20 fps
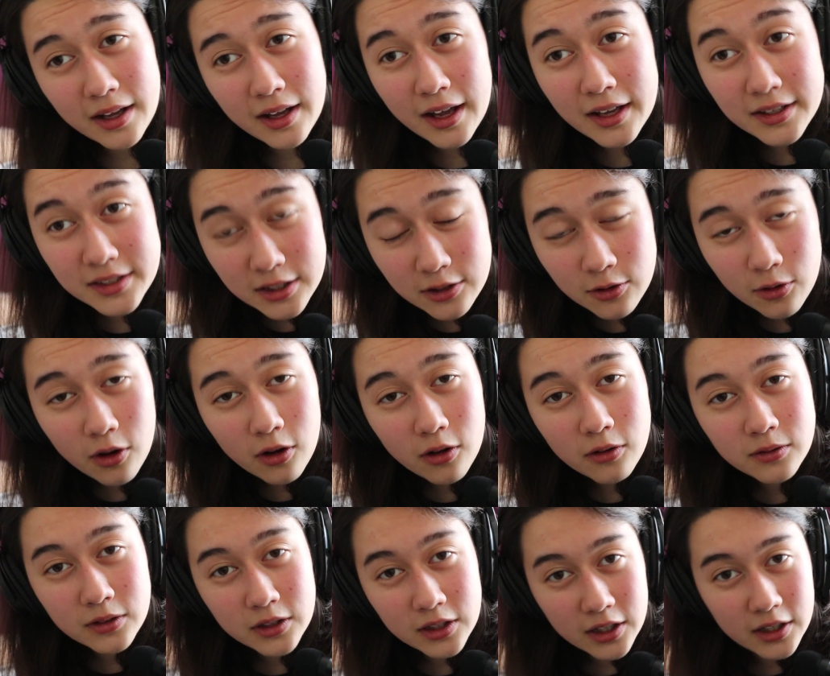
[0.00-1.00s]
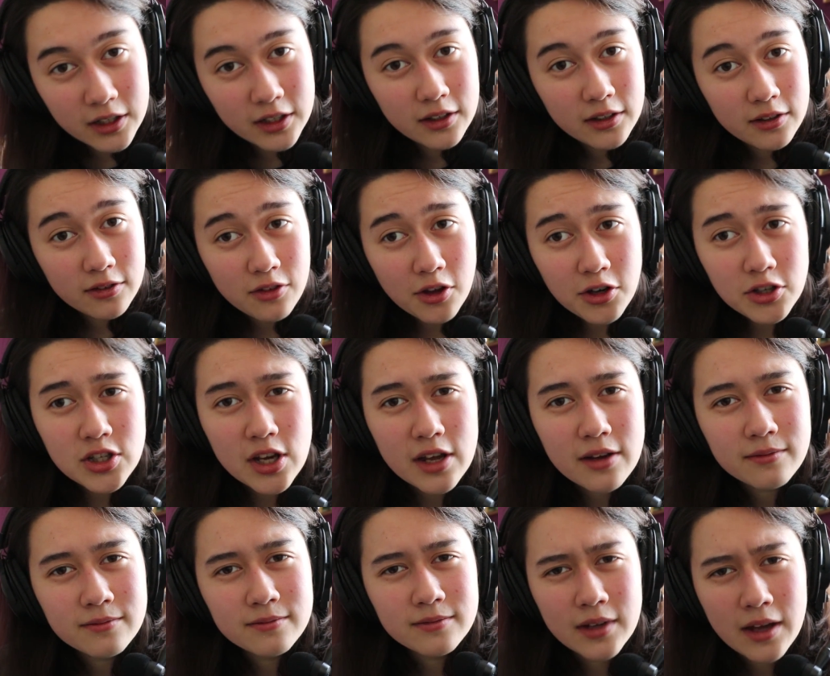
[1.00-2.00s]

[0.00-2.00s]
I'll see you all Thursday.